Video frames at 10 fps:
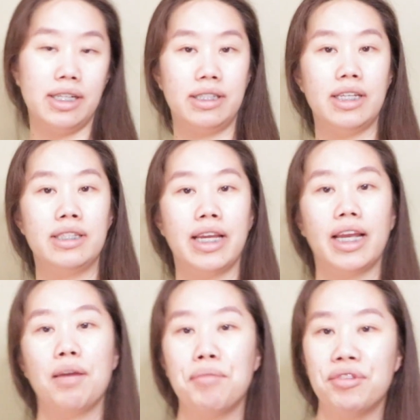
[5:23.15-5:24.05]
It's
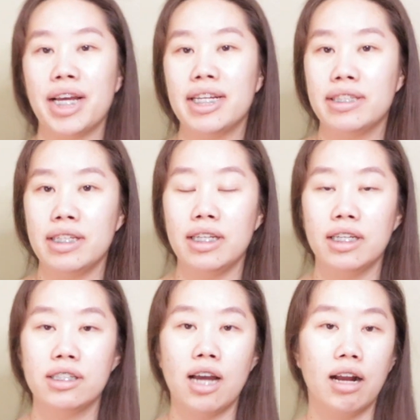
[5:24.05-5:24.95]
like
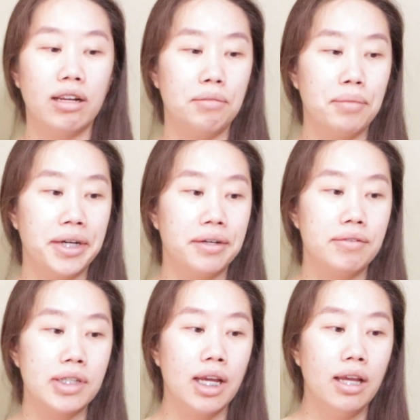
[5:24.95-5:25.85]
empathizing, talking
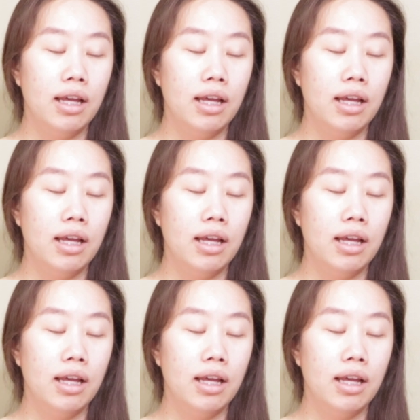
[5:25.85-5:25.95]
about